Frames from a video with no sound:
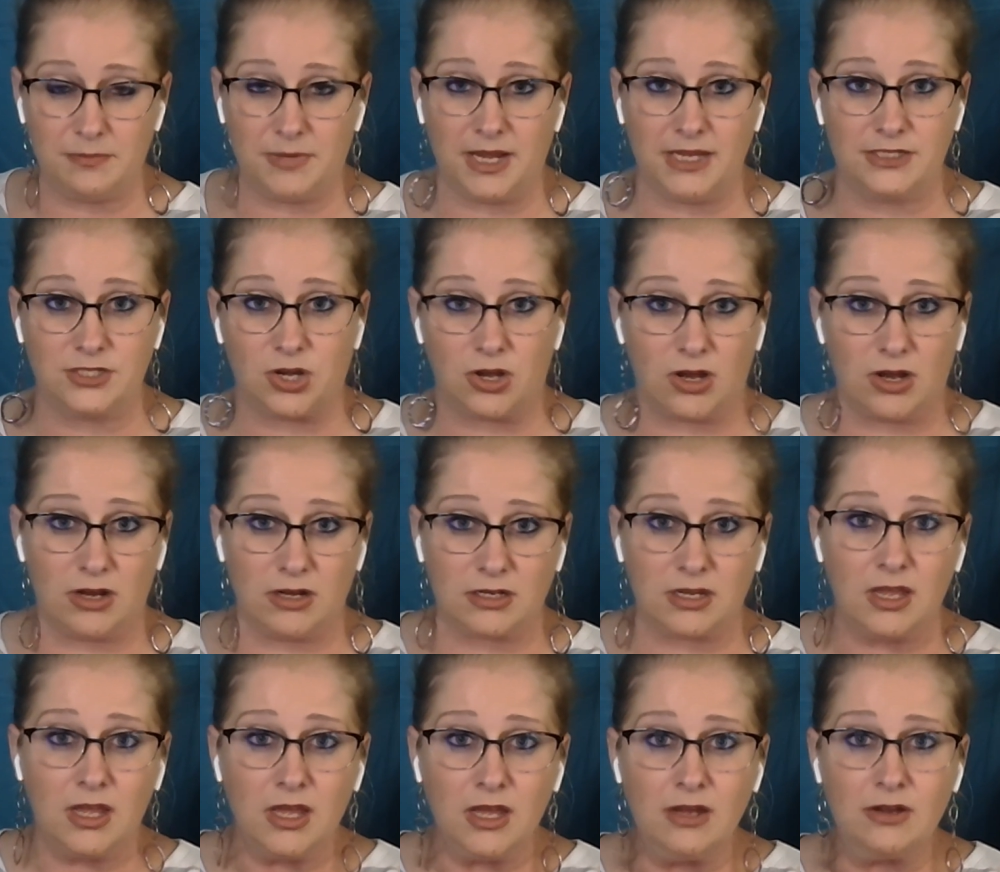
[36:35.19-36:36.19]
My dog
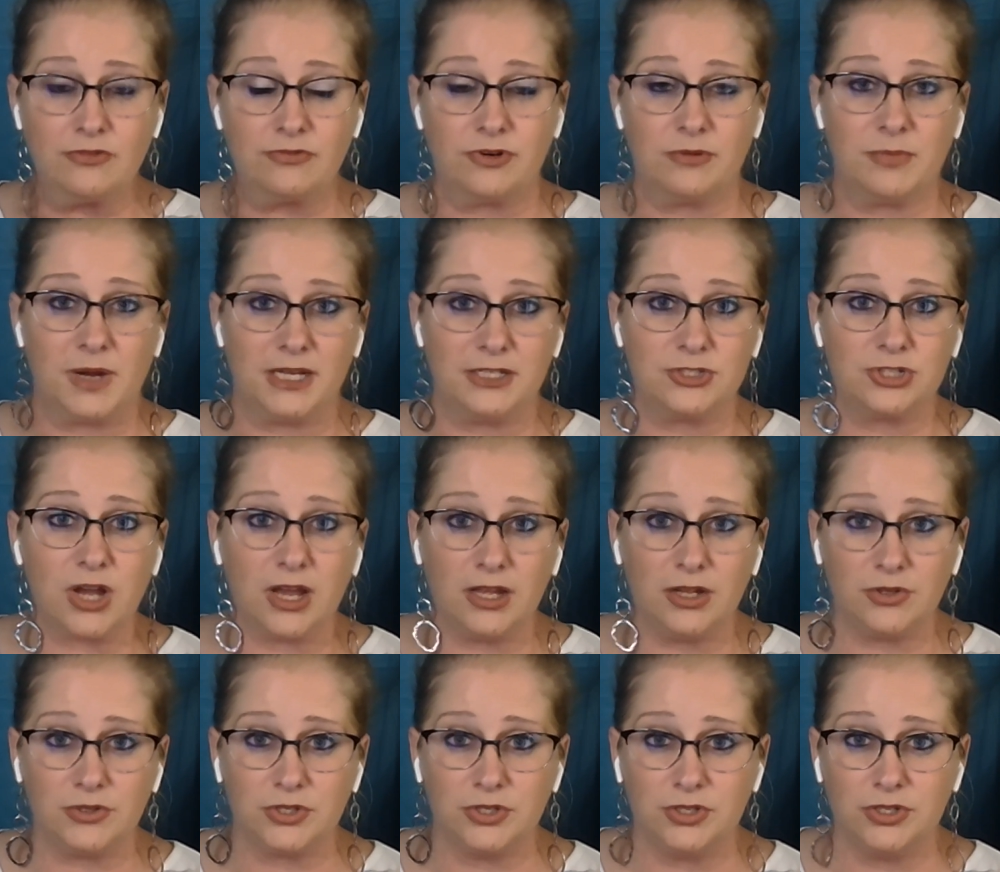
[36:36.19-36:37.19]
from my
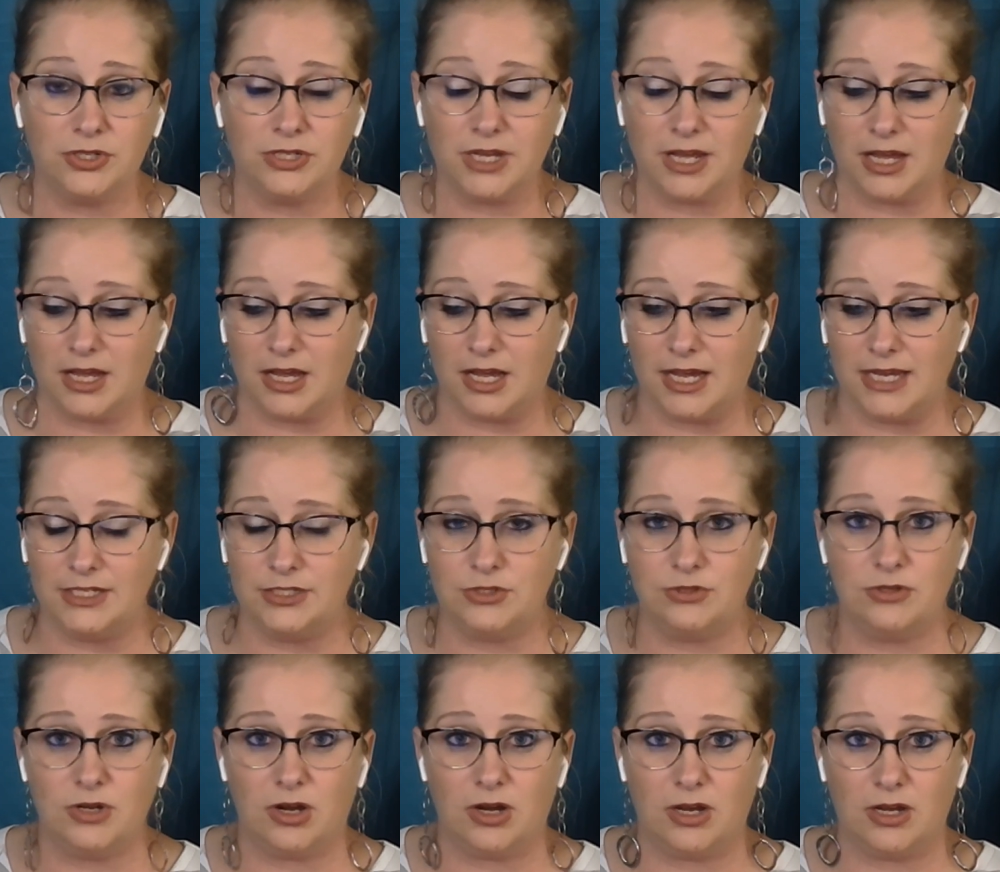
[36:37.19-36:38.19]
childhood, I
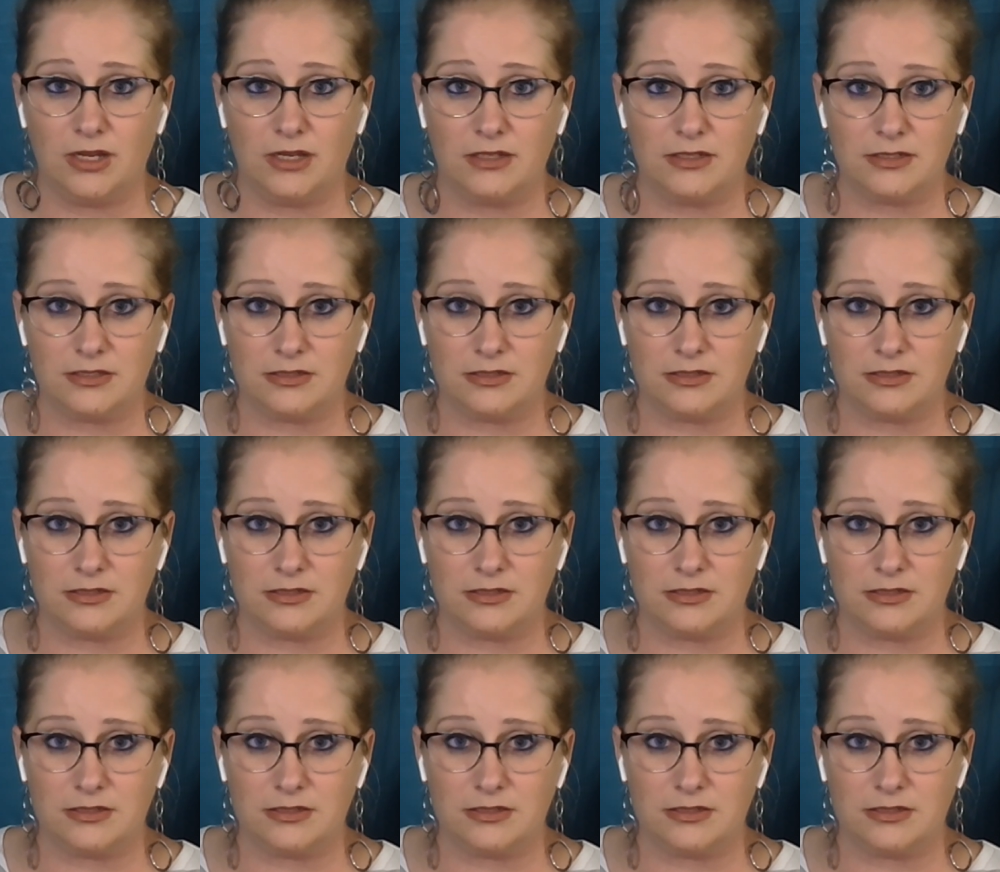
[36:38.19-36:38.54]
do not